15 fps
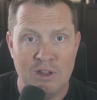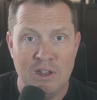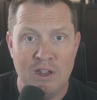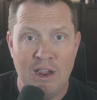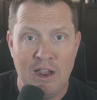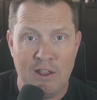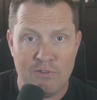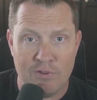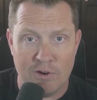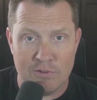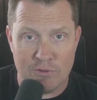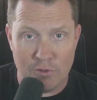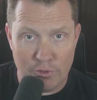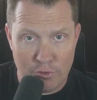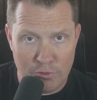and starts
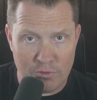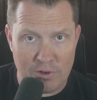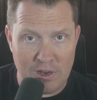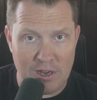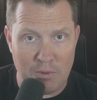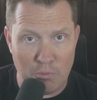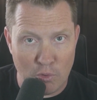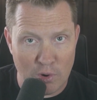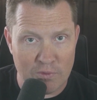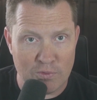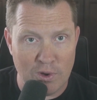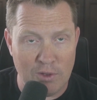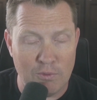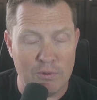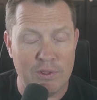hallucinating more
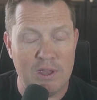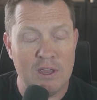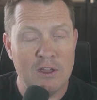frequently.